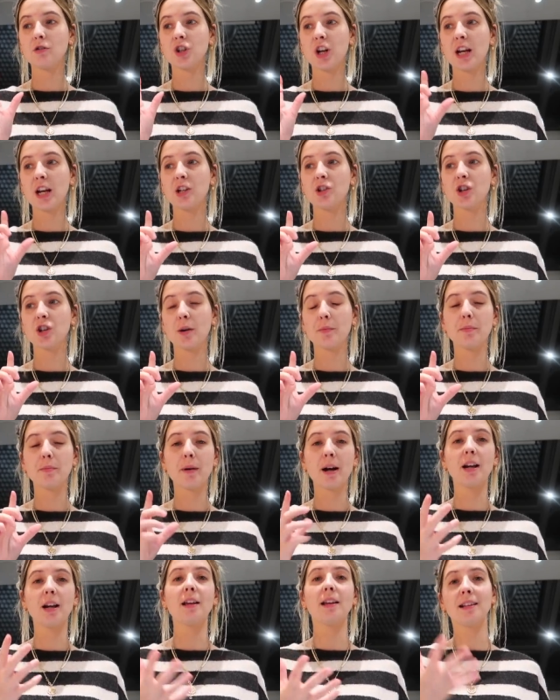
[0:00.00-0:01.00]
change up
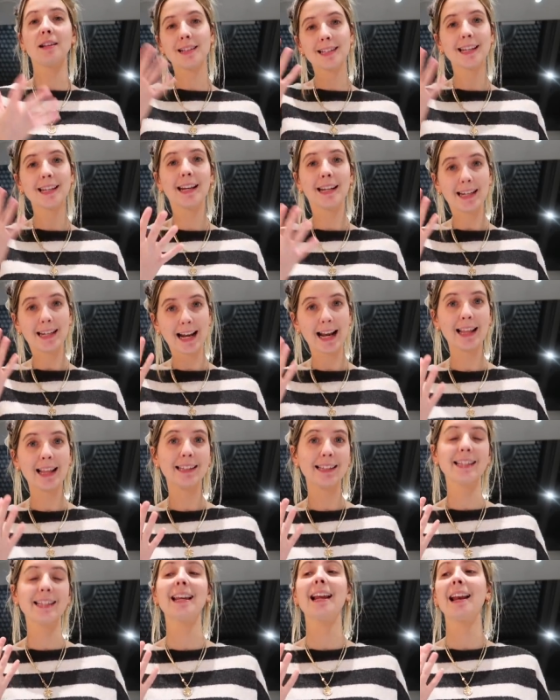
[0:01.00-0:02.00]
my like skin
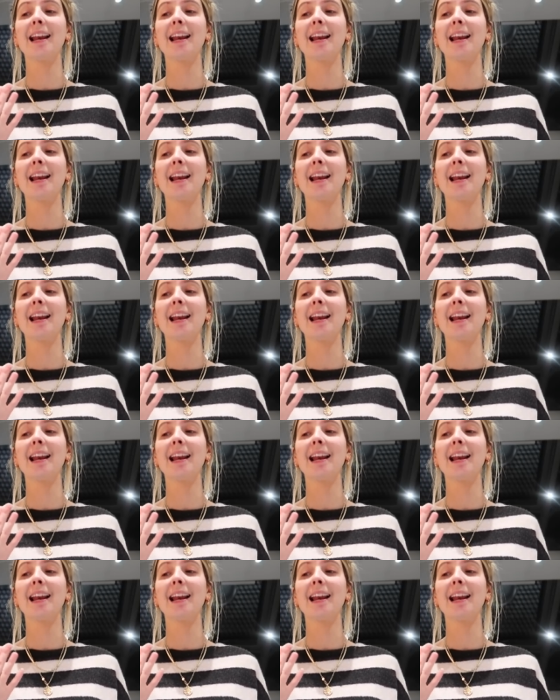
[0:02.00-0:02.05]
cleansing